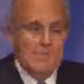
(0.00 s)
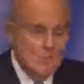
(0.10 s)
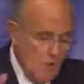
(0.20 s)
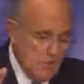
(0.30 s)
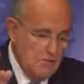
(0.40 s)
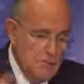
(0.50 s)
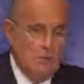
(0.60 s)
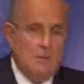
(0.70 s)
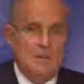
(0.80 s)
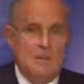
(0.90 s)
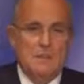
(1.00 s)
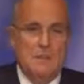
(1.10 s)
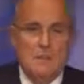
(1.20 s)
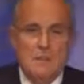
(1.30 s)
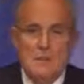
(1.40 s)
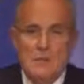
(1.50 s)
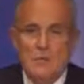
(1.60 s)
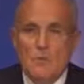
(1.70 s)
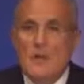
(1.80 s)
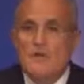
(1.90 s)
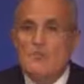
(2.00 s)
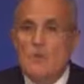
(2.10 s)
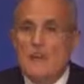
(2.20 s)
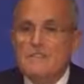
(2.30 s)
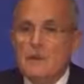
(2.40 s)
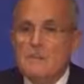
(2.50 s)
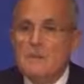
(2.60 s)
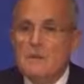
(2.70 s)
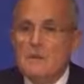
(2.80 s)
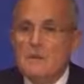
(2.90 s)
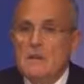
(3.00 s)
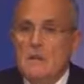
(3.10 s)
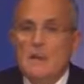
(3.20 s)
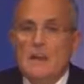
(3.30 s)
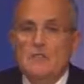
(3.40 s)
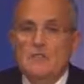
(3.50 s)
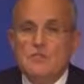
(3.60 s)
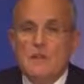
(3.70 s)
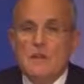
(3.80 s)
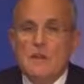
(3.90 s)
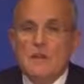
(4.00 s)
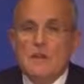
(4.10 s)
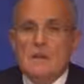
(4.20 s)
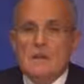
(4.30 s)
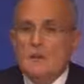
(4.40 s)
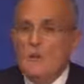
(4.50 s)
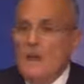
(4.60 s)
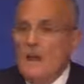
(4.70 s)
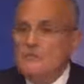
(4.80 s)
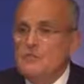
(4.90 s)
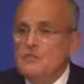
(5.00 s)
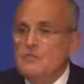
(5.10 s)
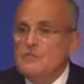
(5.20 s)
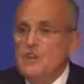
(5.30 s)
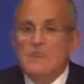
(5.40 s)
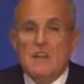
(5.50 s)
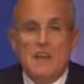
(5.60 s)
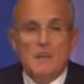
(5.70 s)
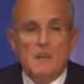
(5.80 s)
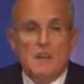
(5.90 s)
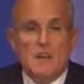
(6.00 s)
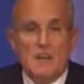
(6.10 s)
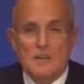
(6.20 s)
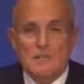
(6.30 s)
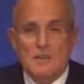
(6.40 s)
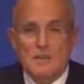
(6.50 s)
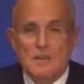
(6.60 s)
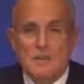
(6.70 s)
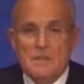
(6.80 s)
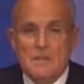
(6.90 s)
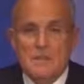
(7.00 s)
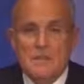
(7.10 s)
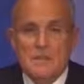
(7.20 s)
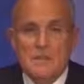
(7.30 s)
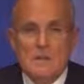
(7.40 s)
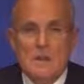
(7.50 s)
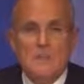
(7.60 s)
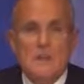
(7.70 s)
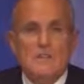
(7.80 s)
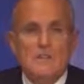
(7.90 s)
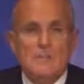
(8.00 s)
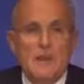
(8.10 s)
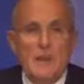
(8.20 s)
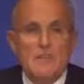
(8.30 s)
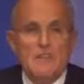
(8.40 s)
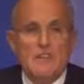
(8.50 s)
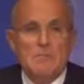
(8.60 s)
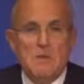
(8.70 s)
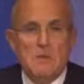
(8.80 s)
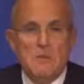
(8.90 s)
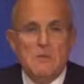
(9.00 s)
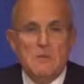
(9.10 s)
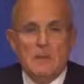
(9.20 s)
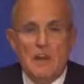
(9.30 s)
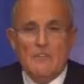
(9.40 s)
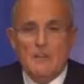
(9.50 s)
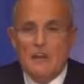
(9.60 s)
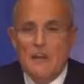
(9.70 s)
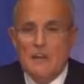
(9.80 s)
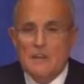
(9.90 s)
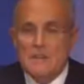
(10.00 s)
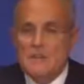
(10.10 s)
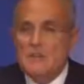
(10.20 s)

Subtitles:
and most importantly, we have to rise up and we have to redeem the honor of our country. And we have to demand that these people who have been left behind,